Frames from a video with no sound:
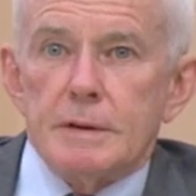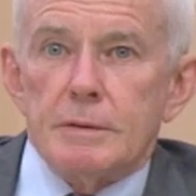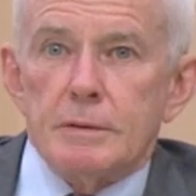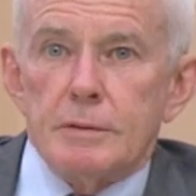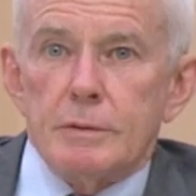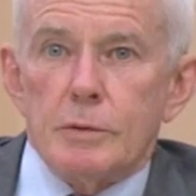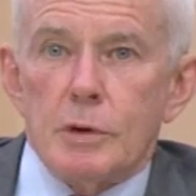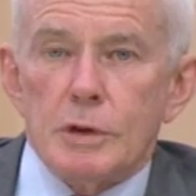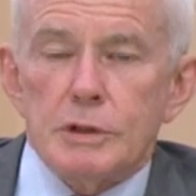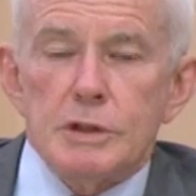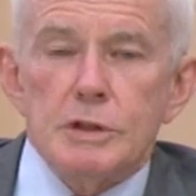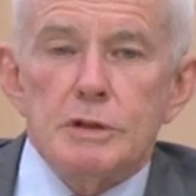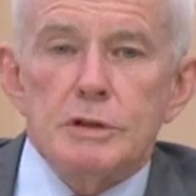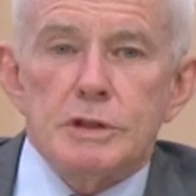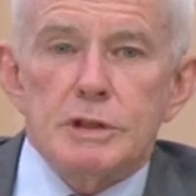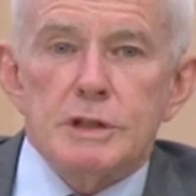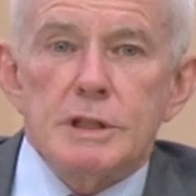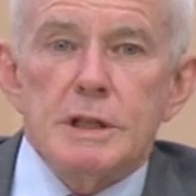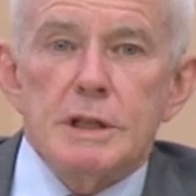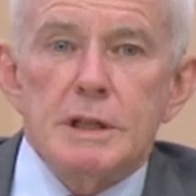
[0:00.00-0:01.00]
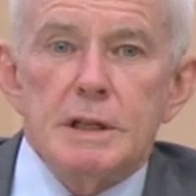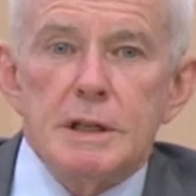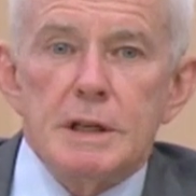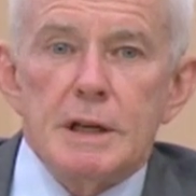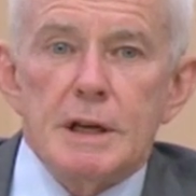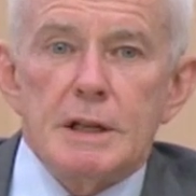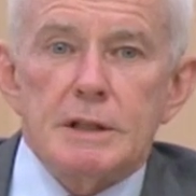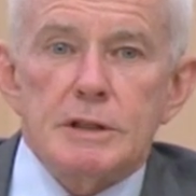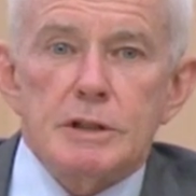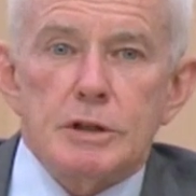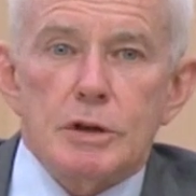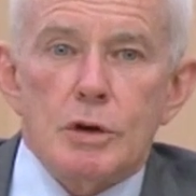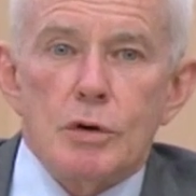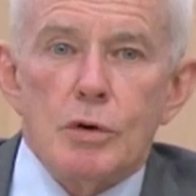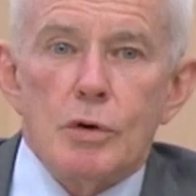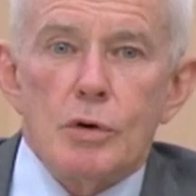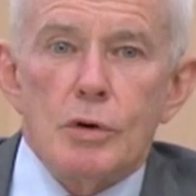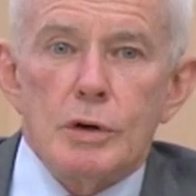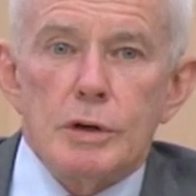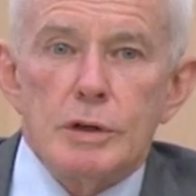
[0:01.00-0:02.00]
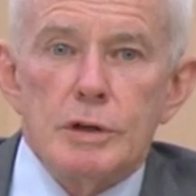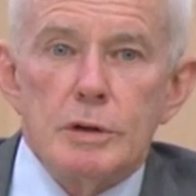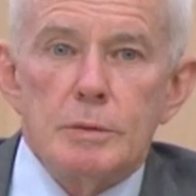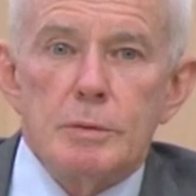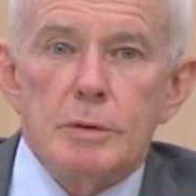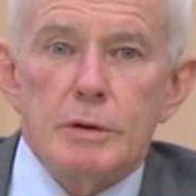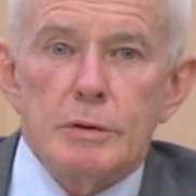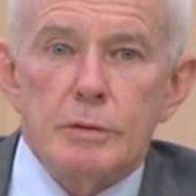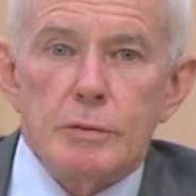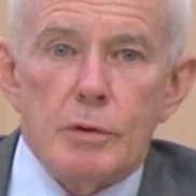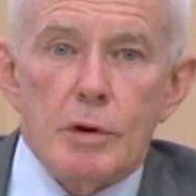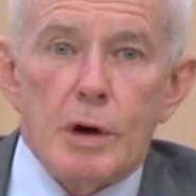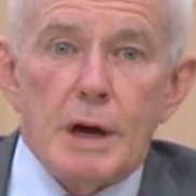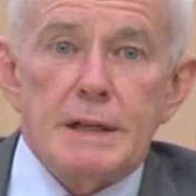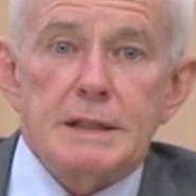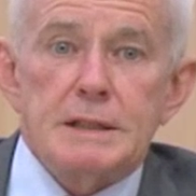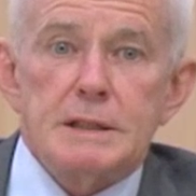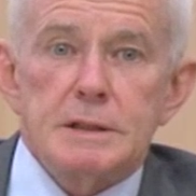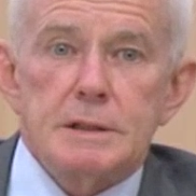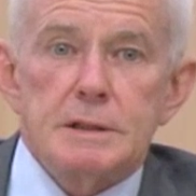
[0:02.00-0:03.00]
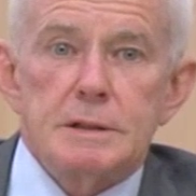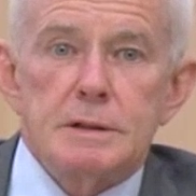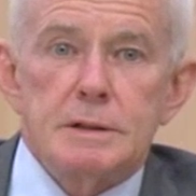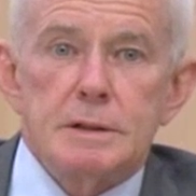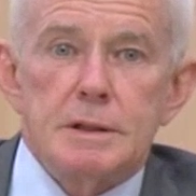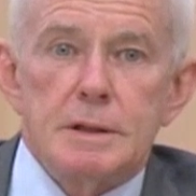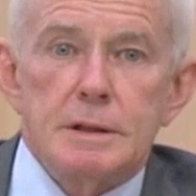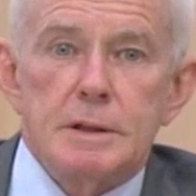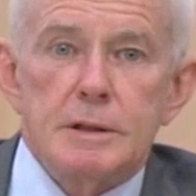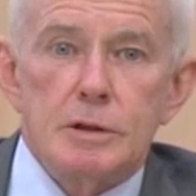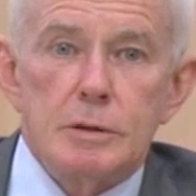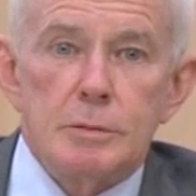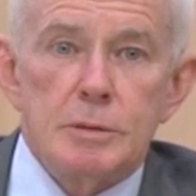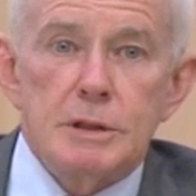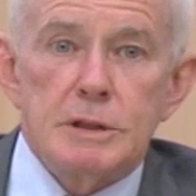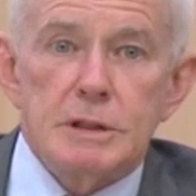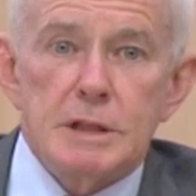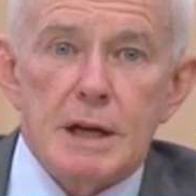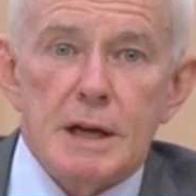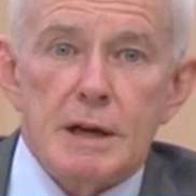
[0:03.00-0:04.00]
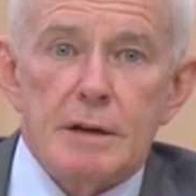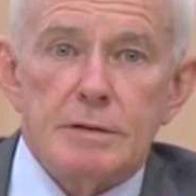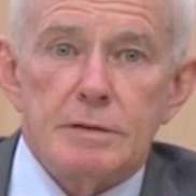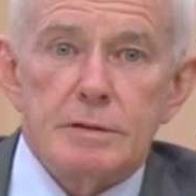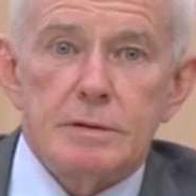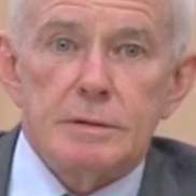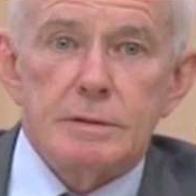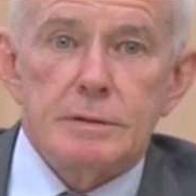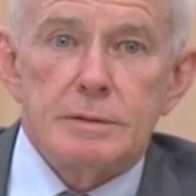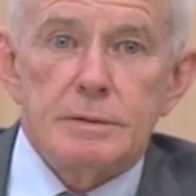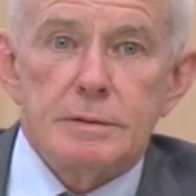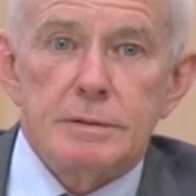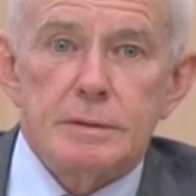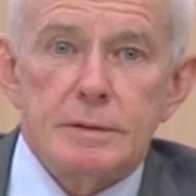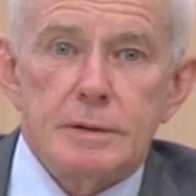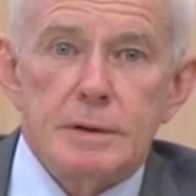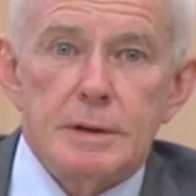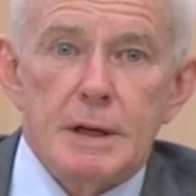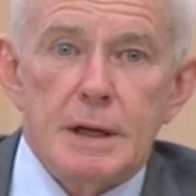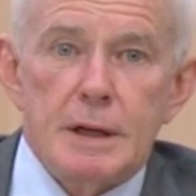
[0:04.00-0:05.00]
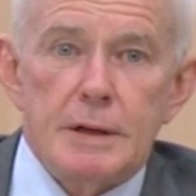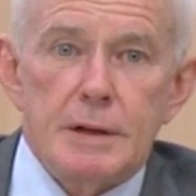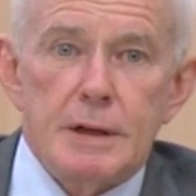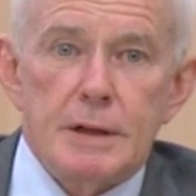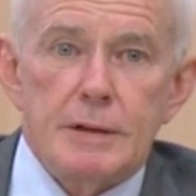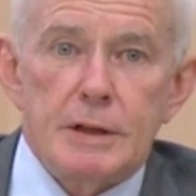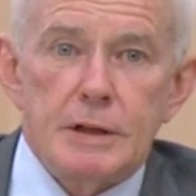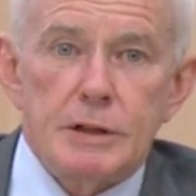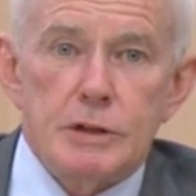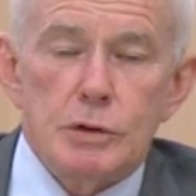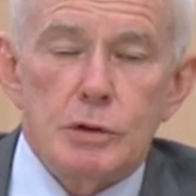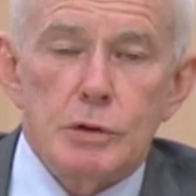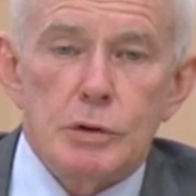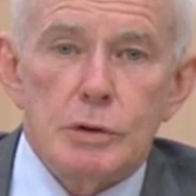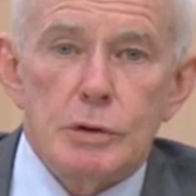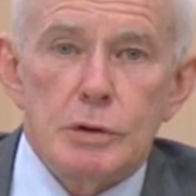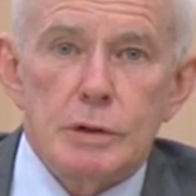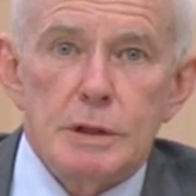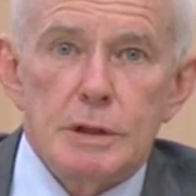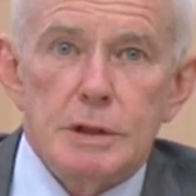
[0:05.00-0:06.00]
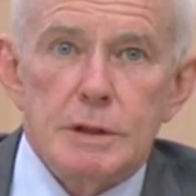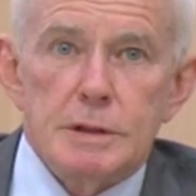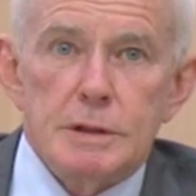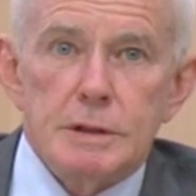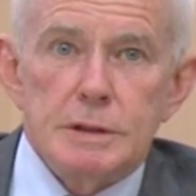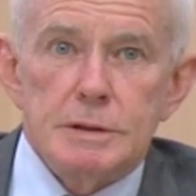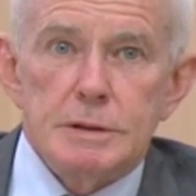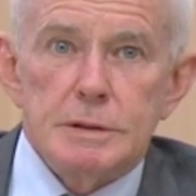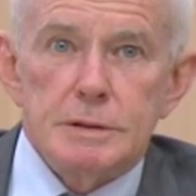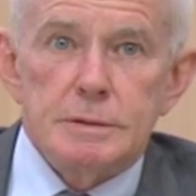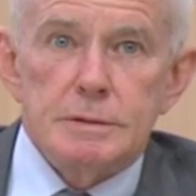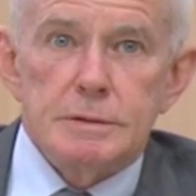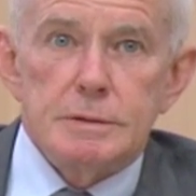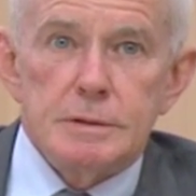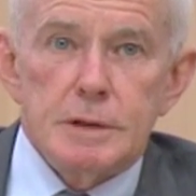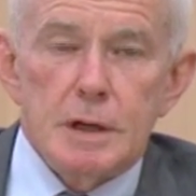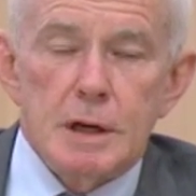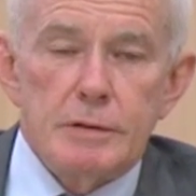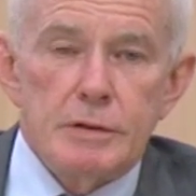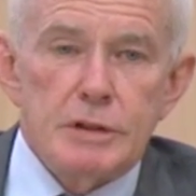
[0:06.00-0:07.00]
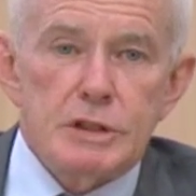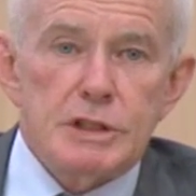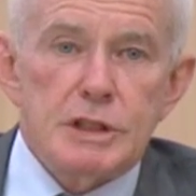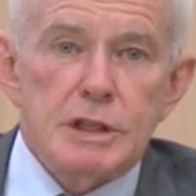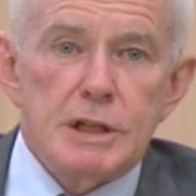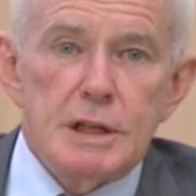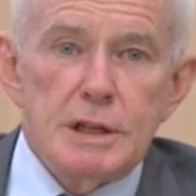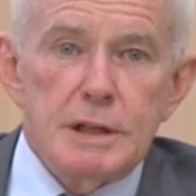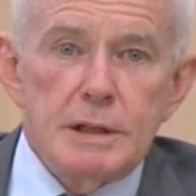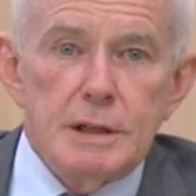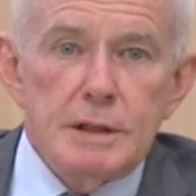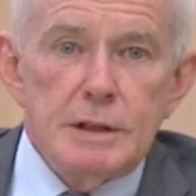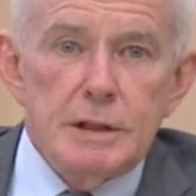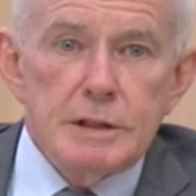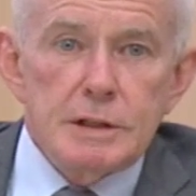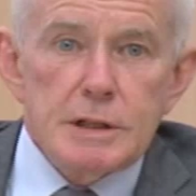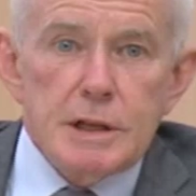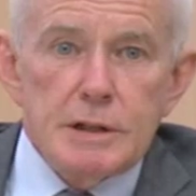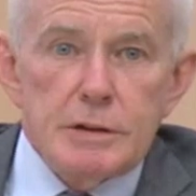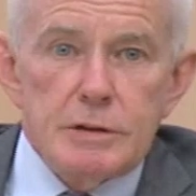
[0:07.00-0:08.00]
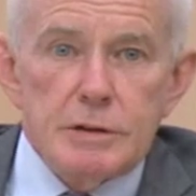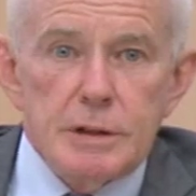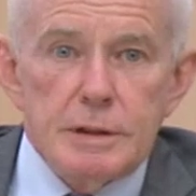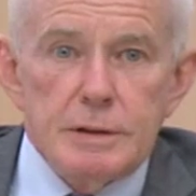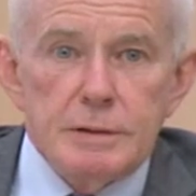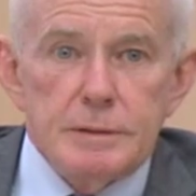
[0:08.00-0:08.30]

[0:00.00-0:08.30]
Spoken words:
what you see as the core human rights that humans have and that you're overseeing in this country.